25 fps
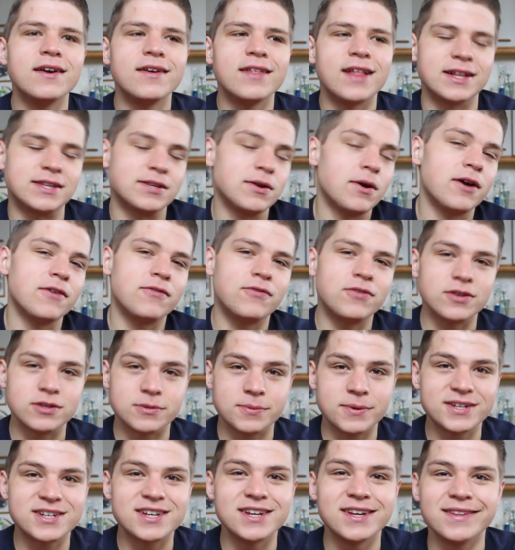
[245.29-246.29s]
That's how I feel,
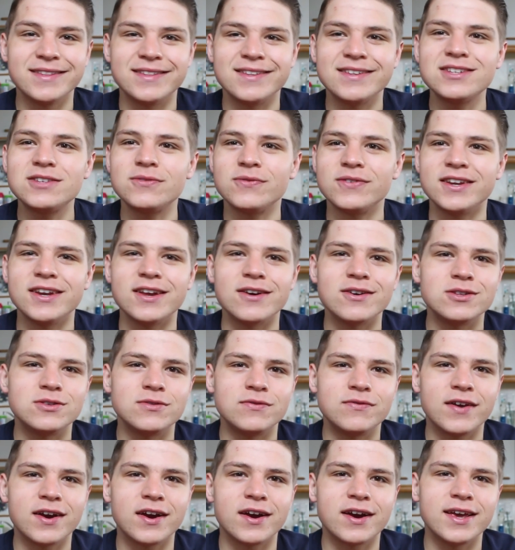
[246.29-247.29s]
especially with this video. It's
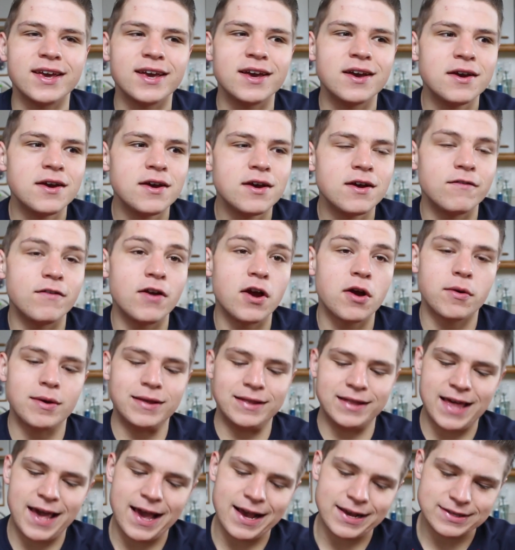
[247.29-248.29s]
very, very
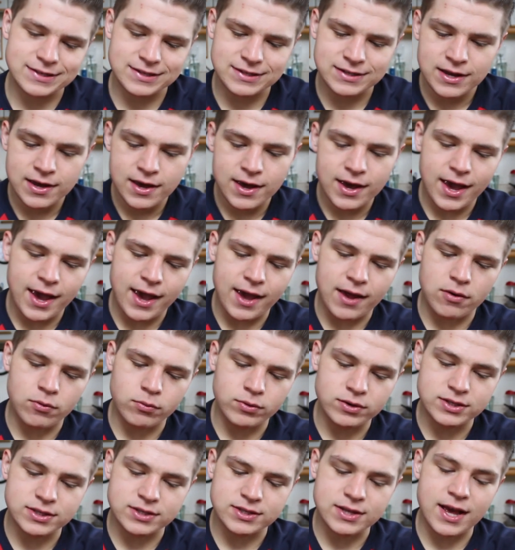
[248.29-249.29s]
relaxed, and
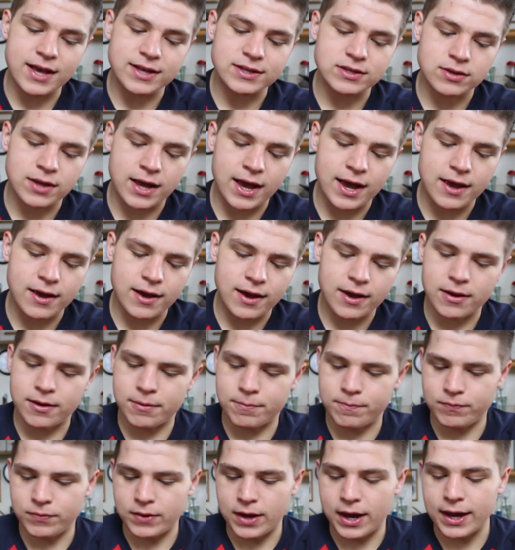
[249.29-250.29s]
which is nice. I,
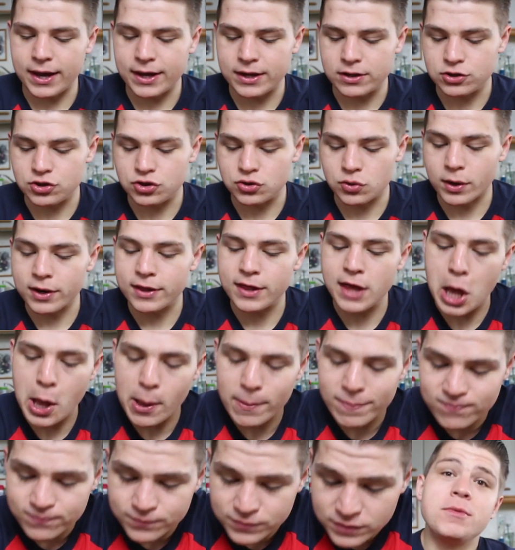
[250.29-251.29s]
I, I enjoy
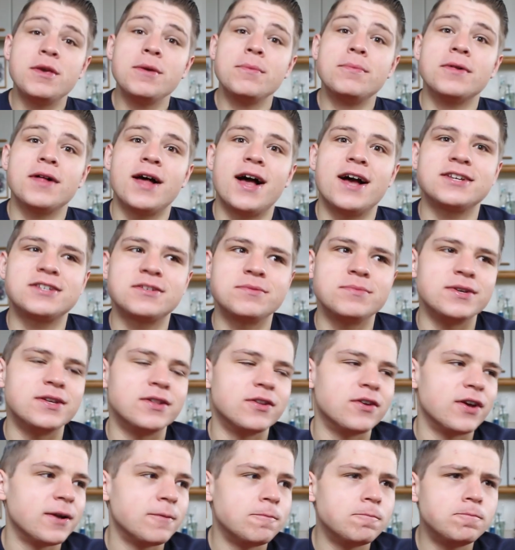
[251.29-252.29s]
that. People ask me,
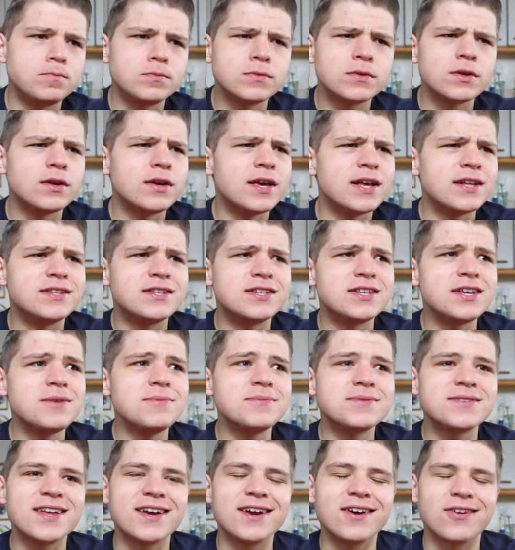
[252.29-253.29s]
like, it
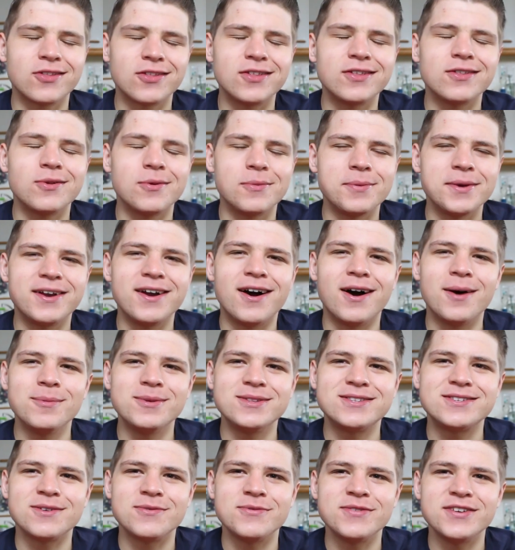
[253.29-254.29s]
seems like, or there'll be
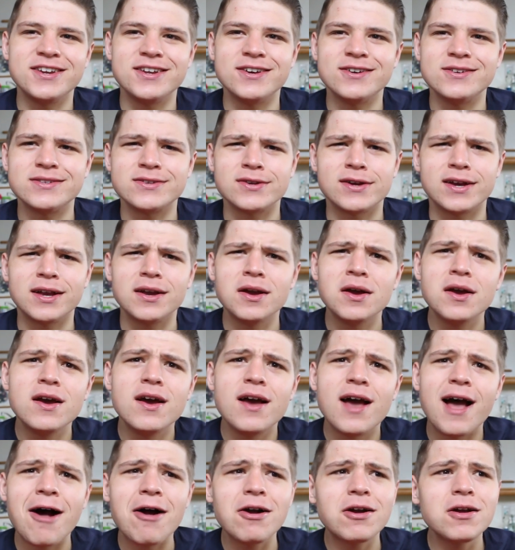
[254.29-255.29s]
comments on videos like,
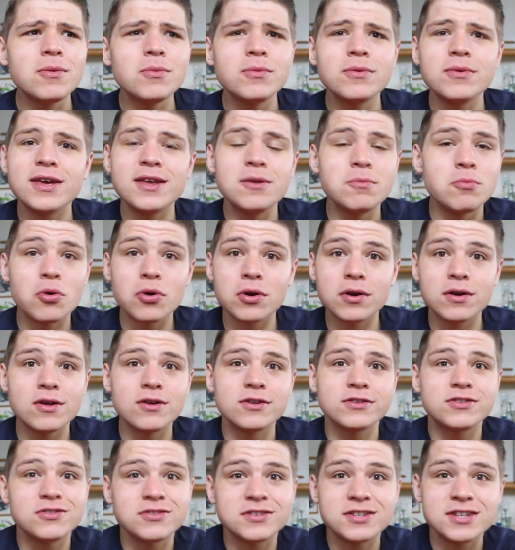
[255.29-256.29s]
how come in Morning
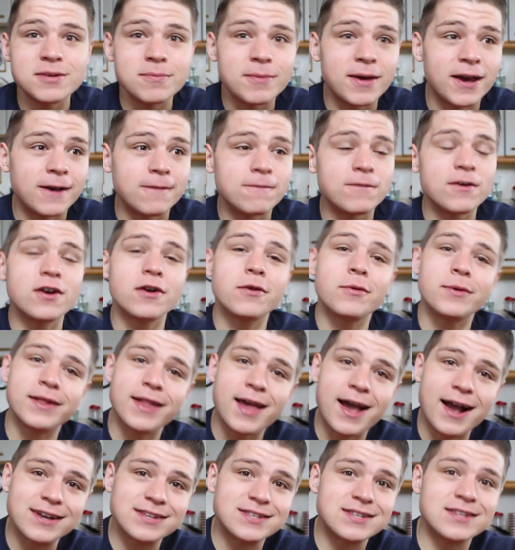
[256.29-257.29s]
Oats you seem like very
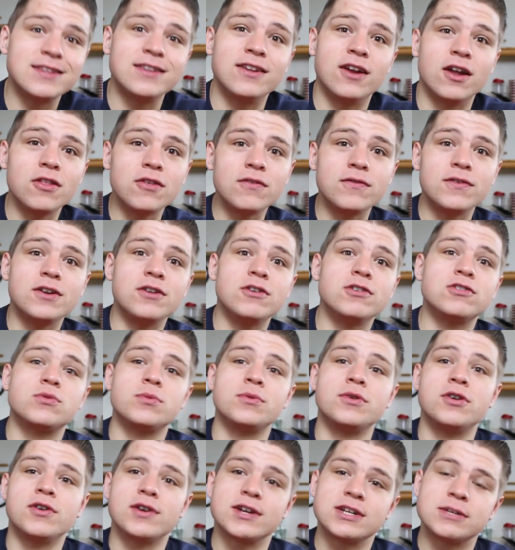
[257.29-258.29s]
relaxed, and in other videos
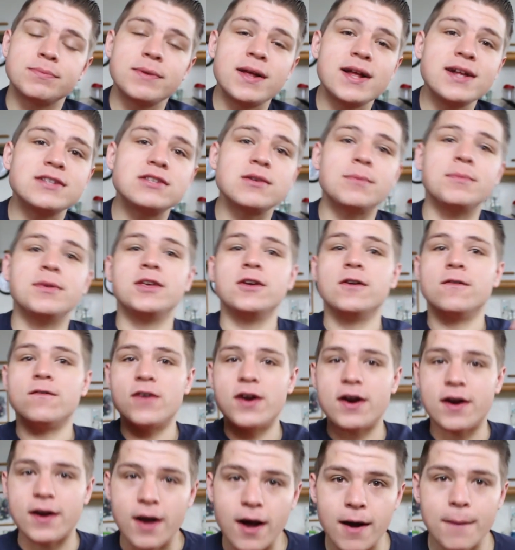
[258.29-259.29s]
when you're explaining something you're
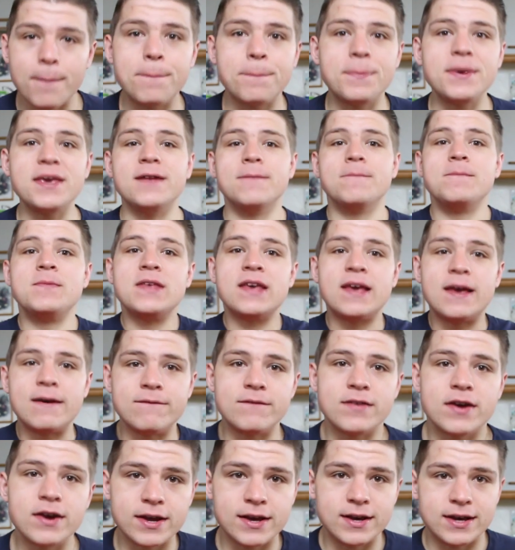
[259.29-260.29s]
very upbeat
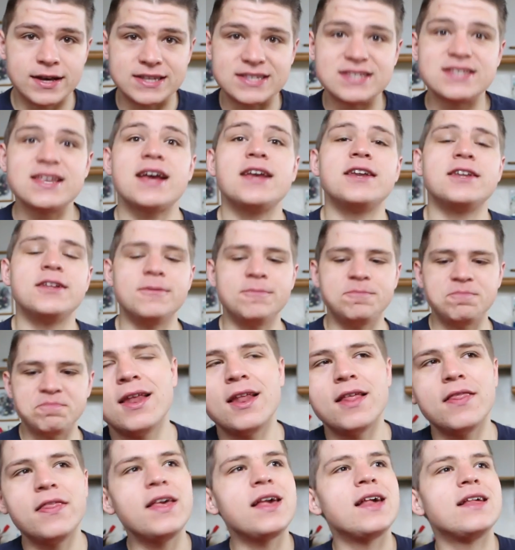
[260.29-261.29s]
and very excited?
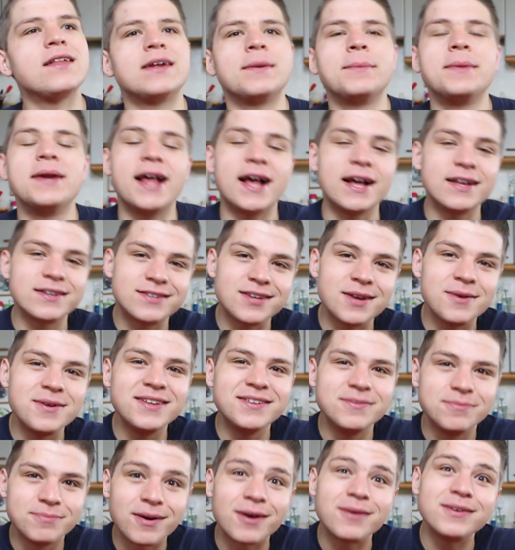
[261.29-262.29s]
And I think it, I mean, it has
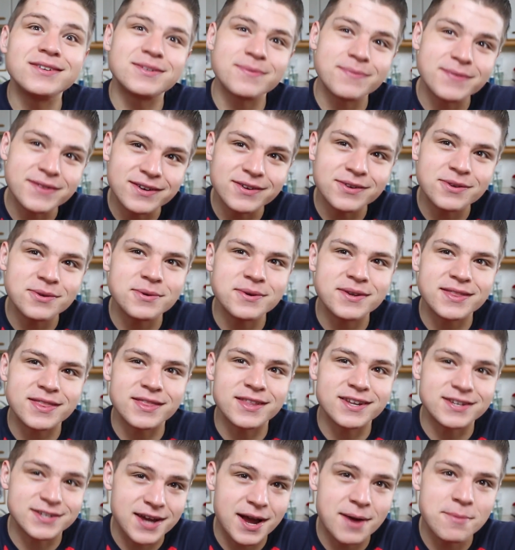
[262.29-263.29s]
probably something to do with
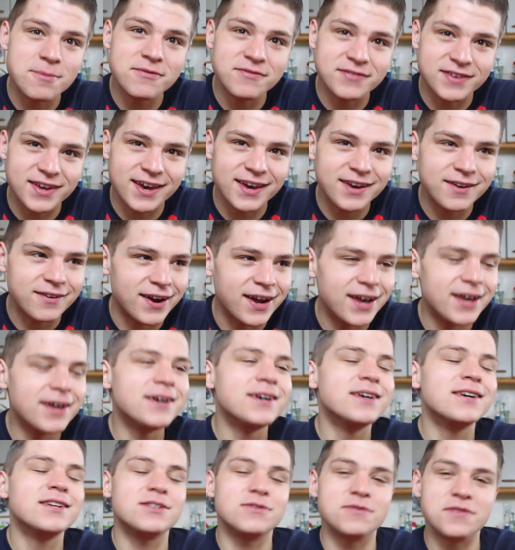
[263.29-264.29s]
the time of day,
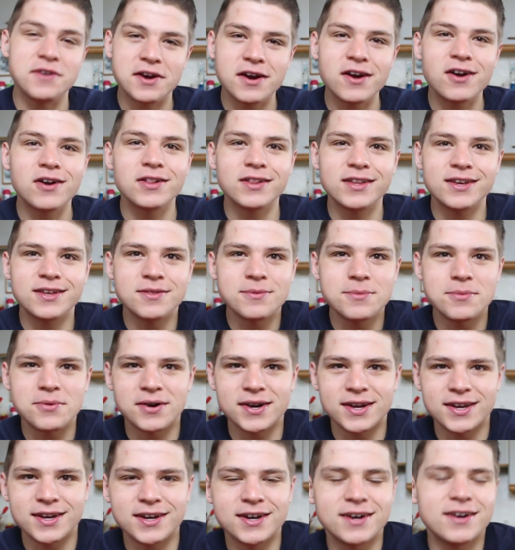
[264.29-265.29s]
right? It's very early in the
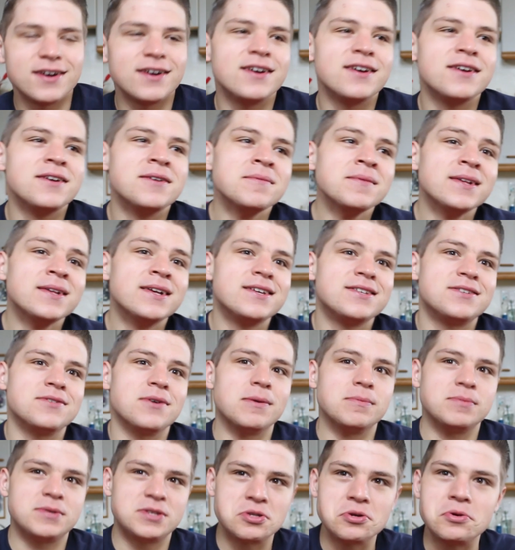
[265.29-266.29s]
morning here,
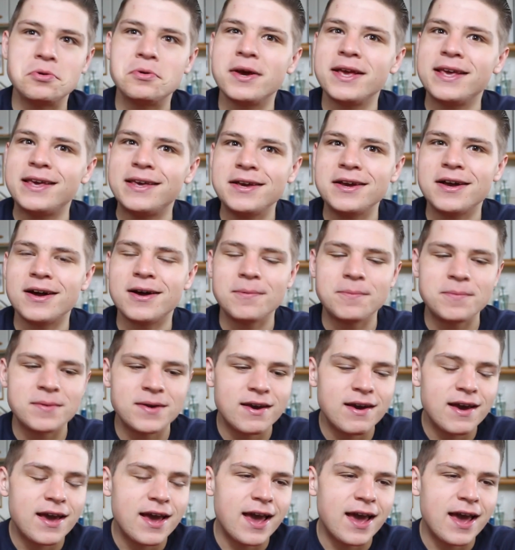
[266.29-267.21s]
so I'm still waking up.